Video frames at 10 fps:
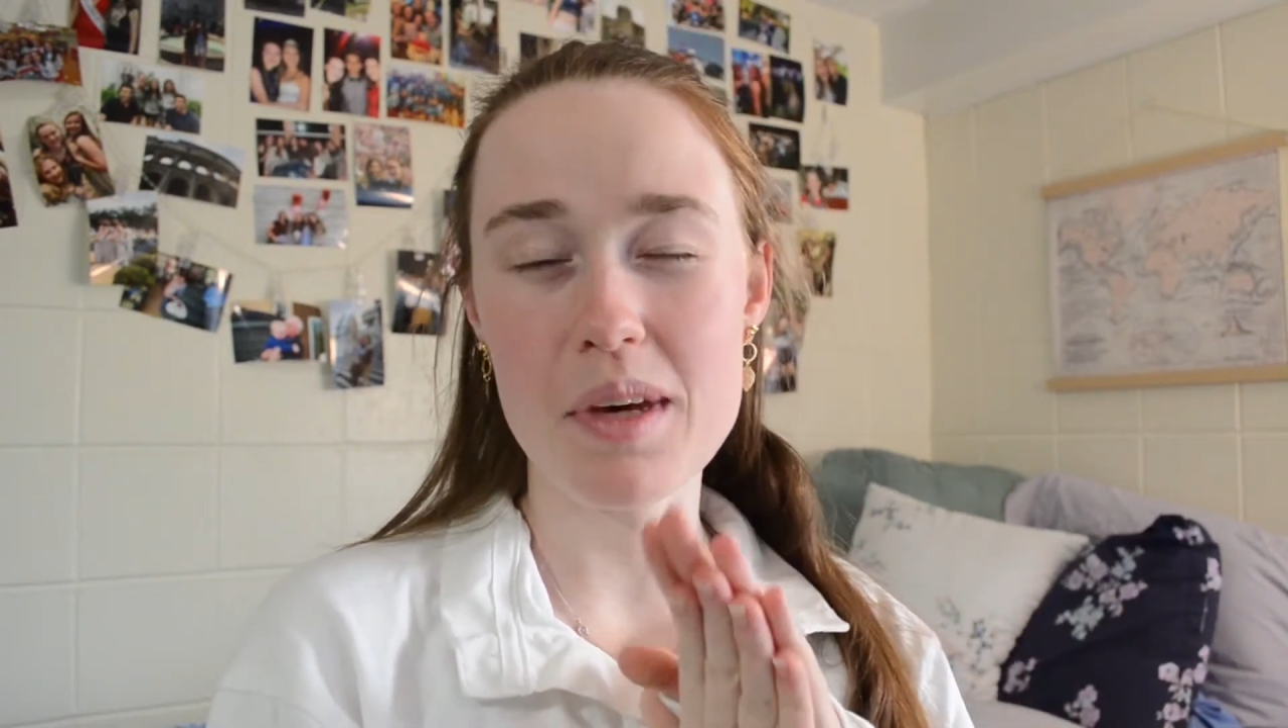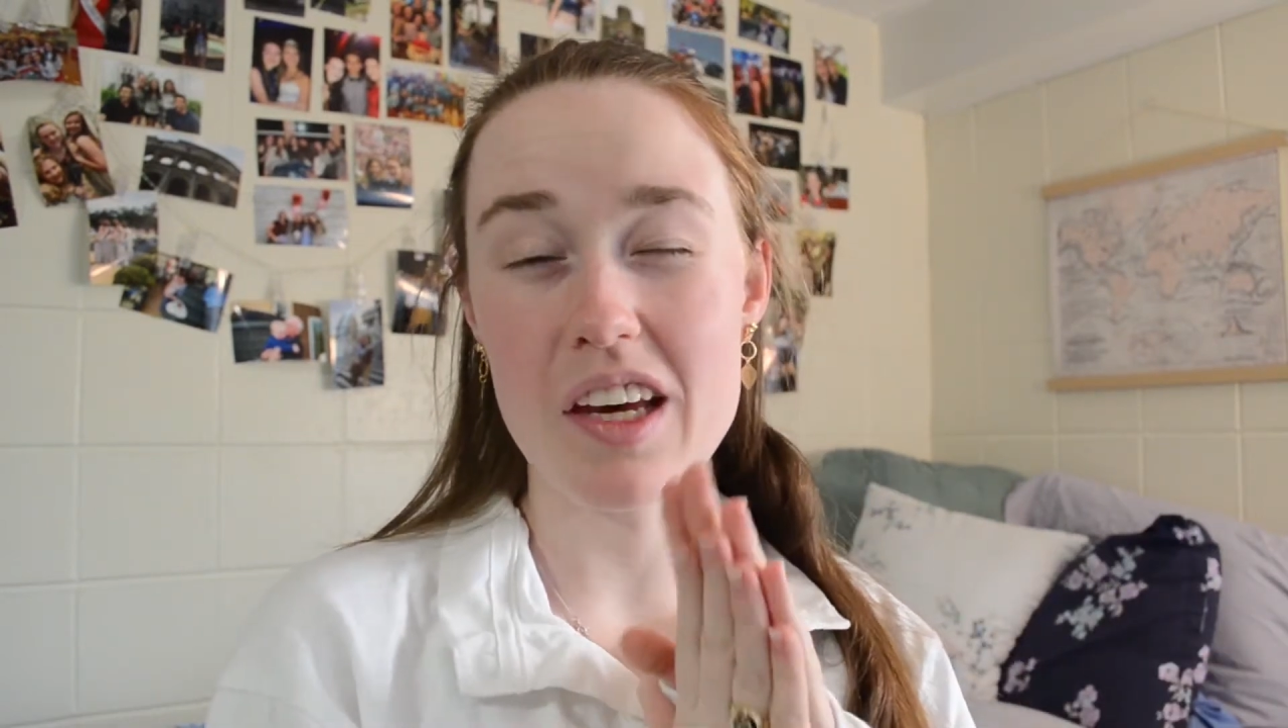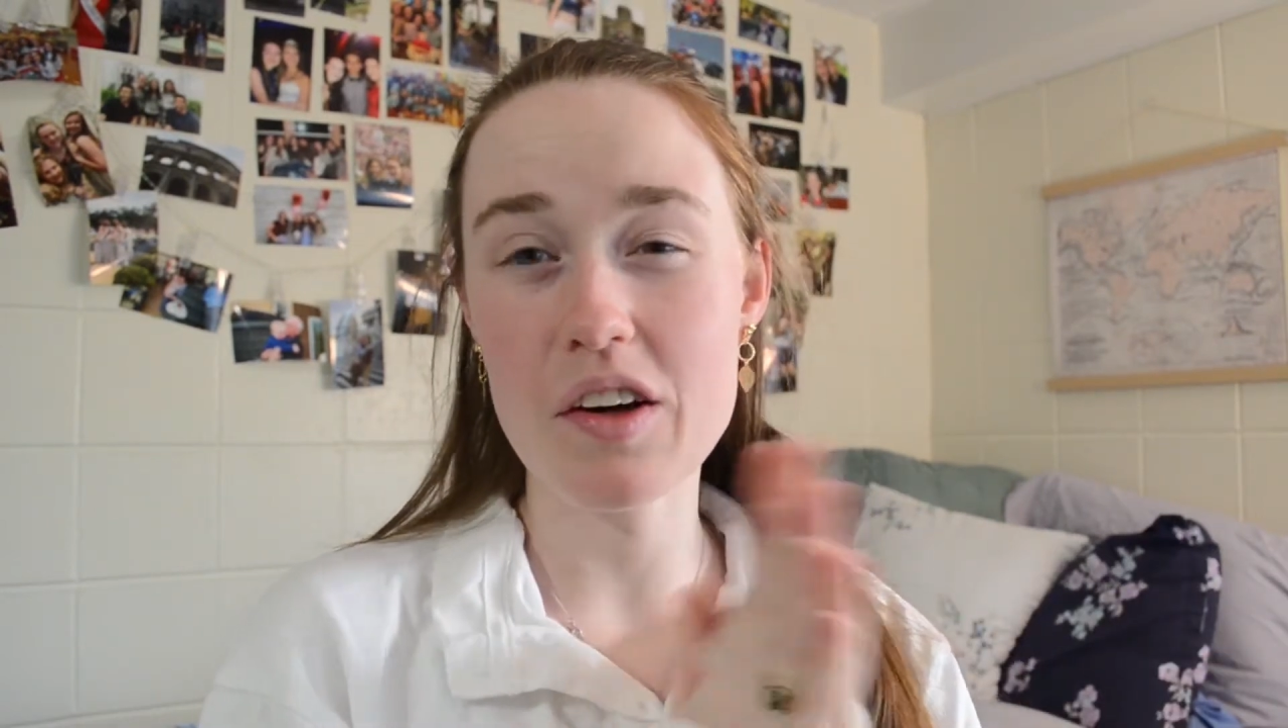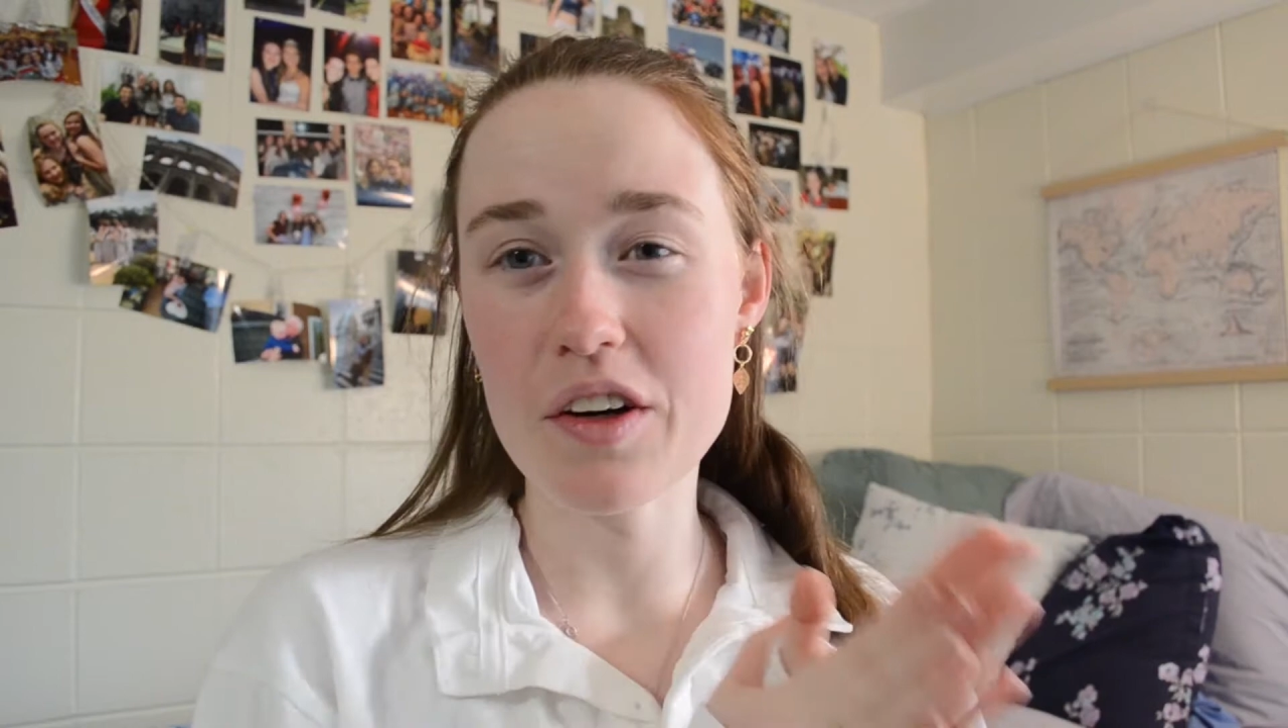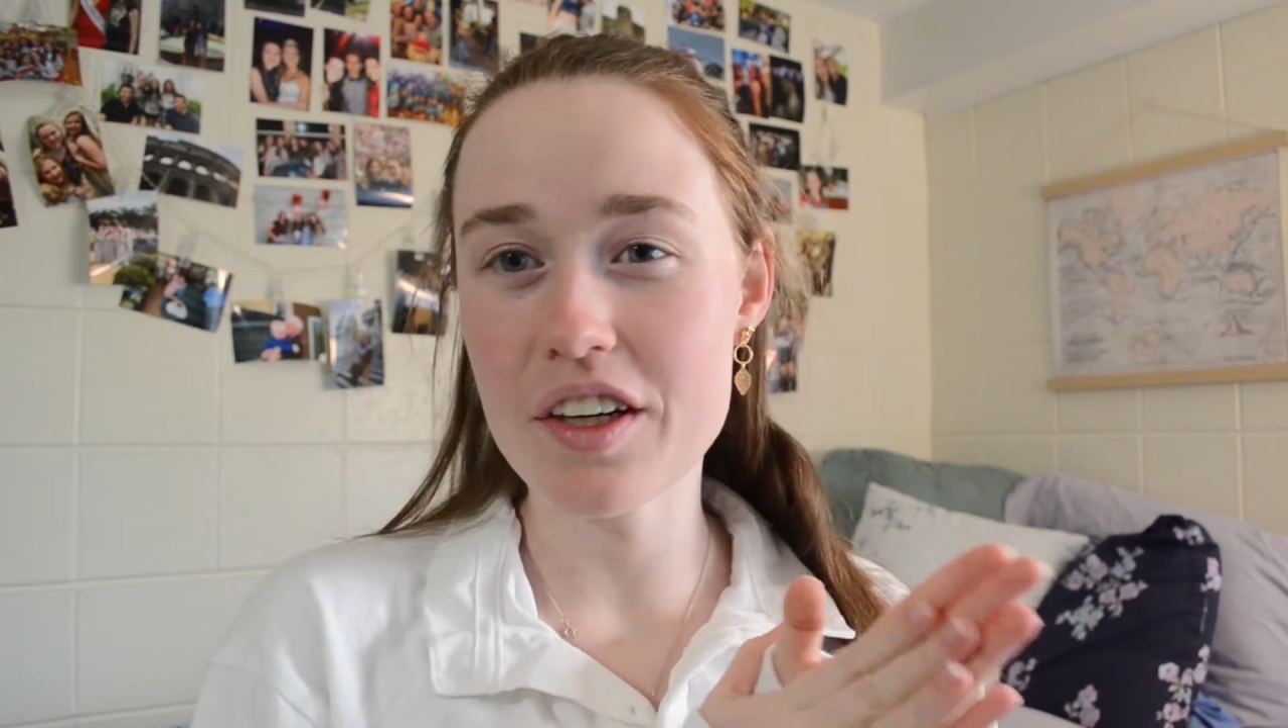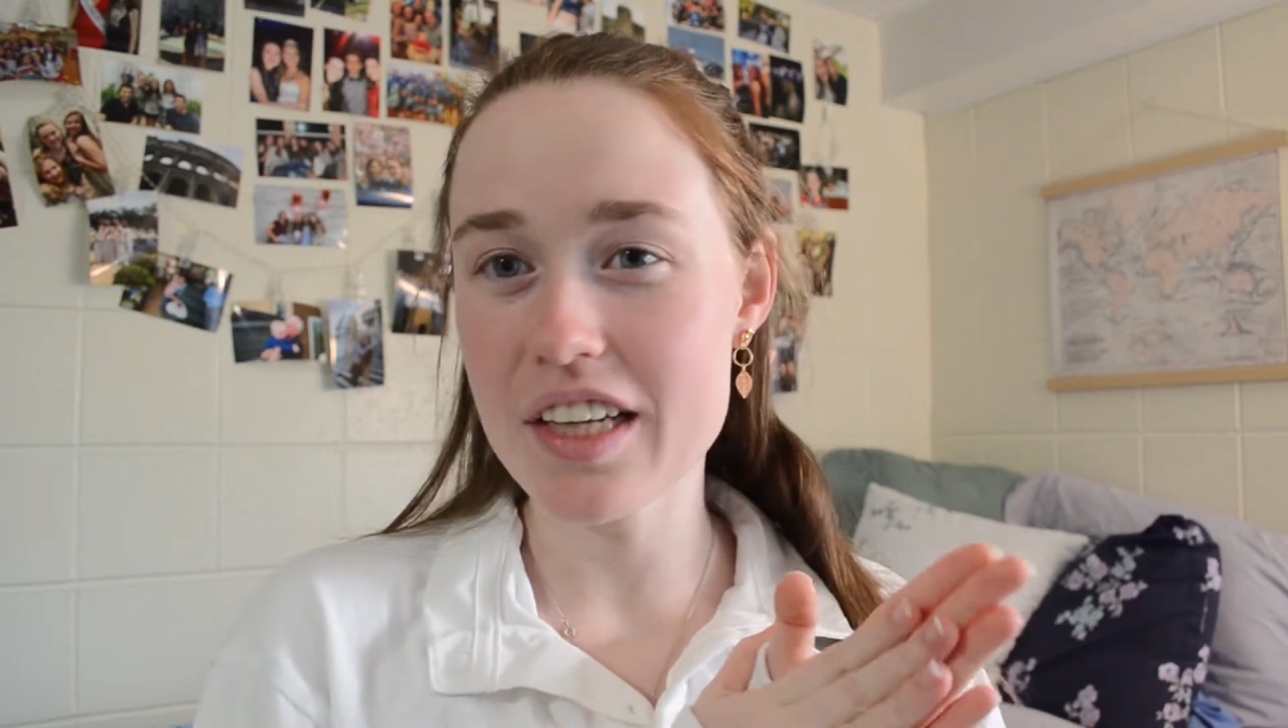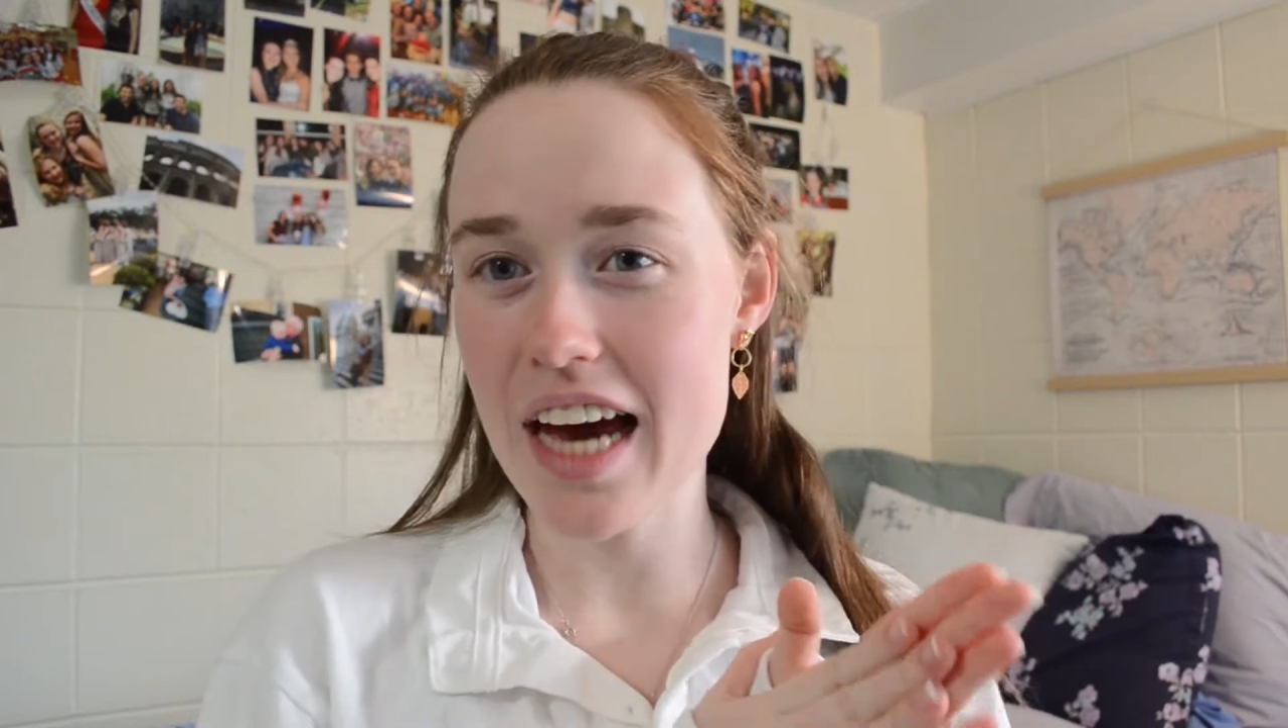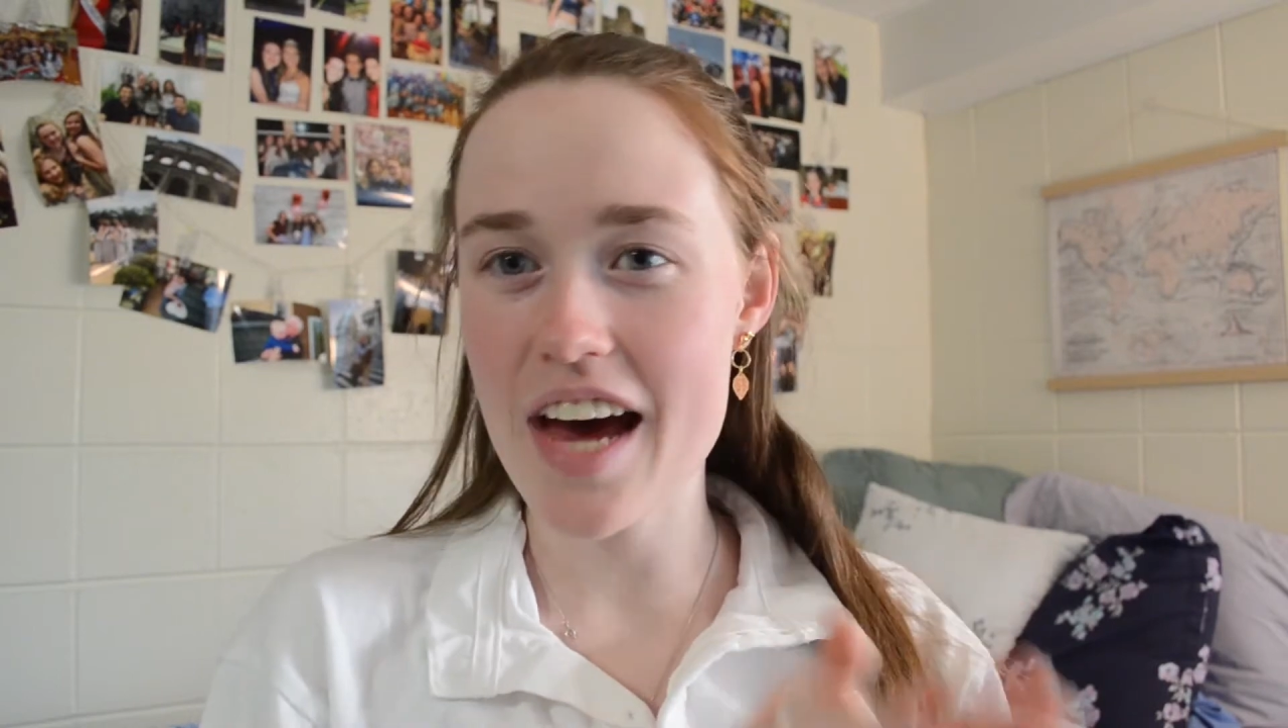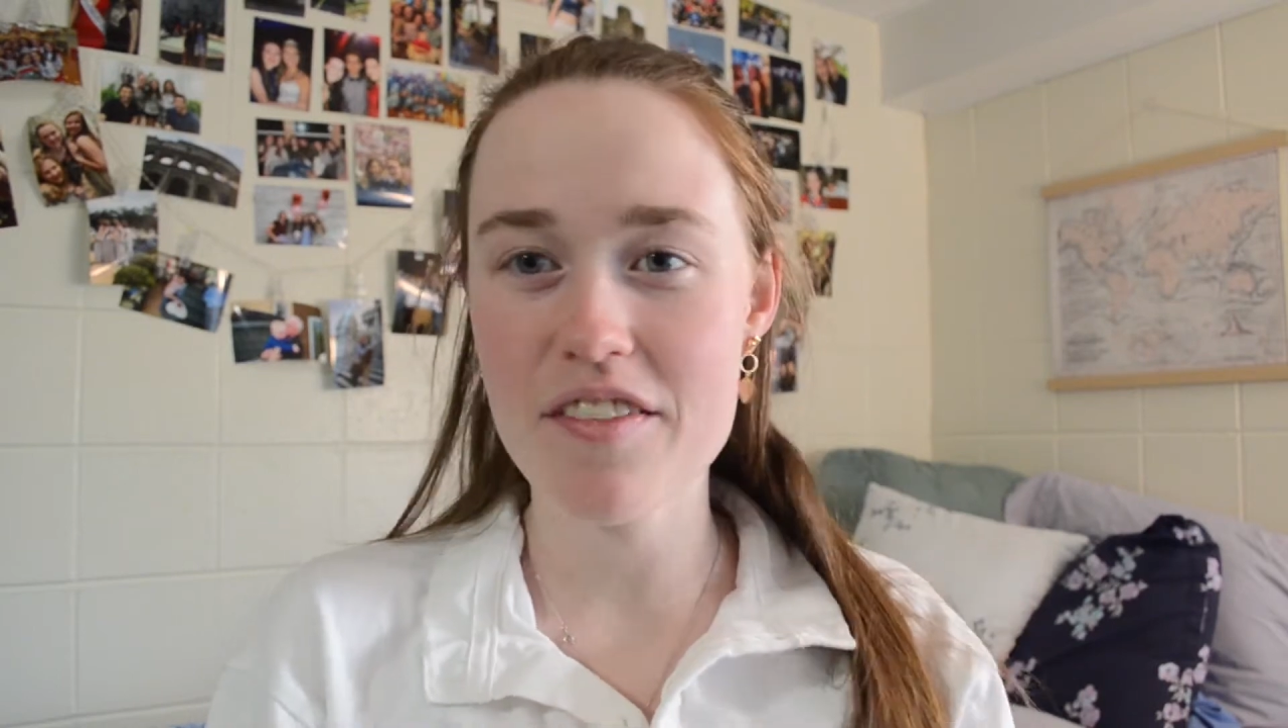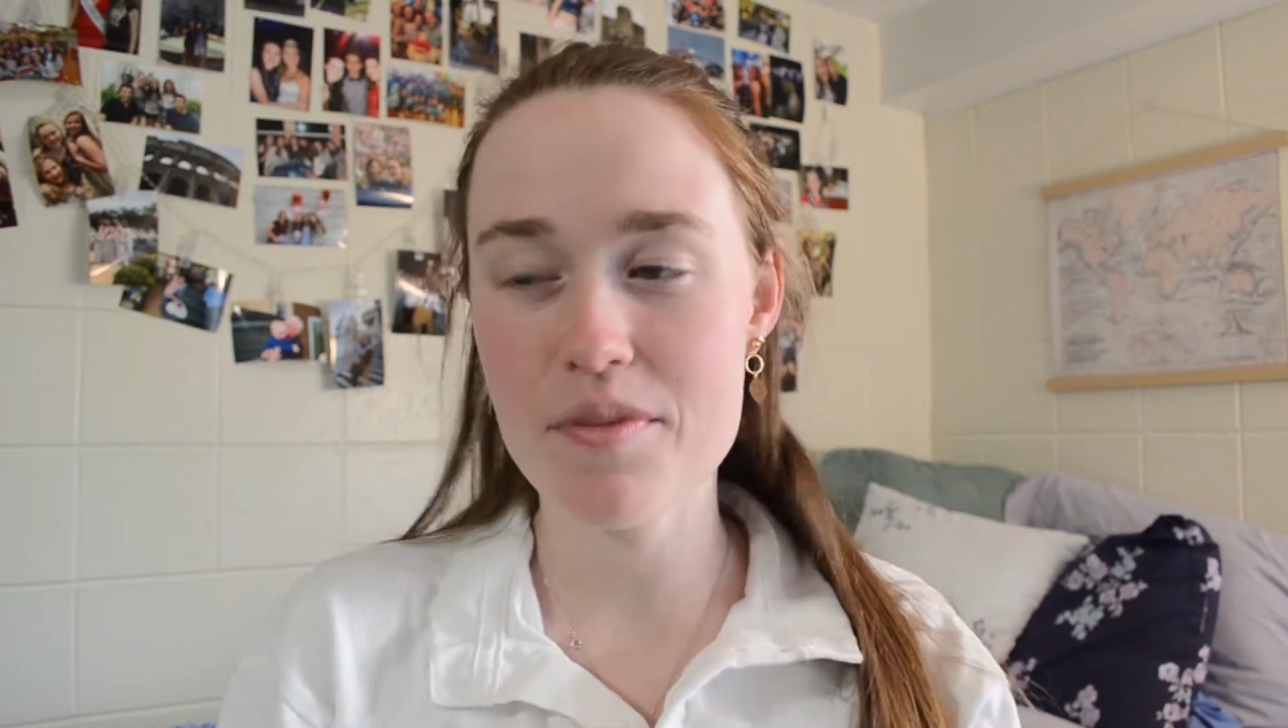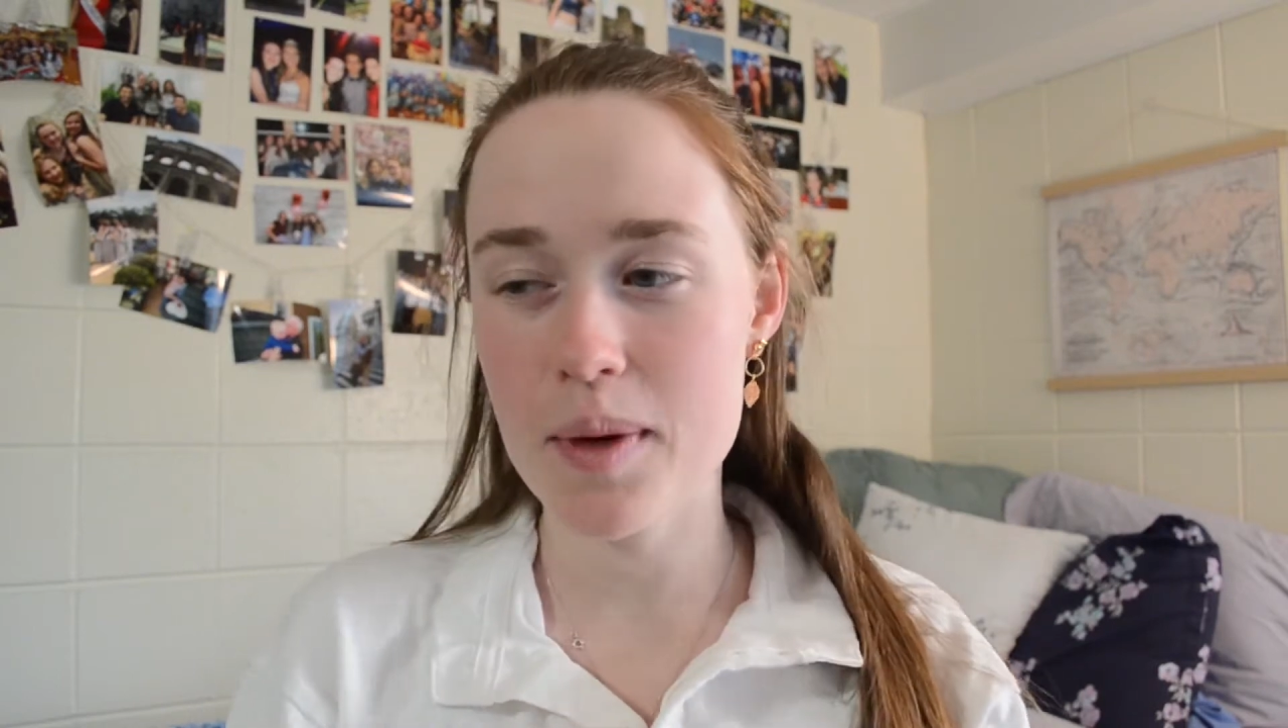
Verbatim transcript: could have